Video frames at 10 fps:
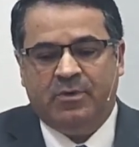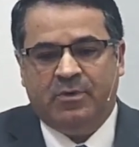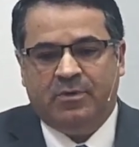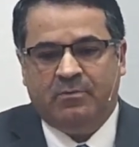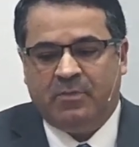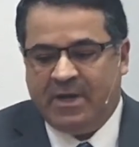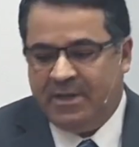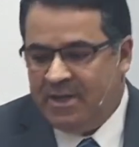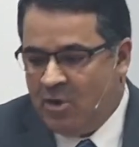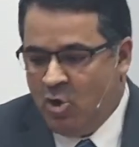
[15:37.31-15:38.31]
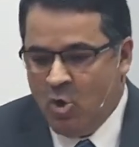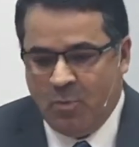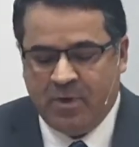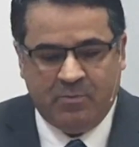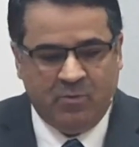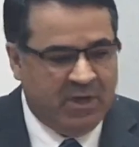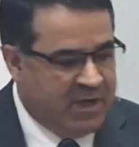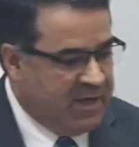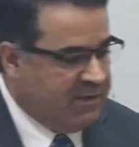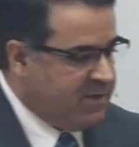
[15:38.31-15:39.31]
there was not going to be
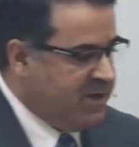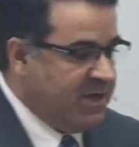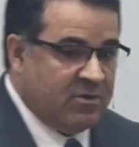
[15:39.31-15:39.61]
time.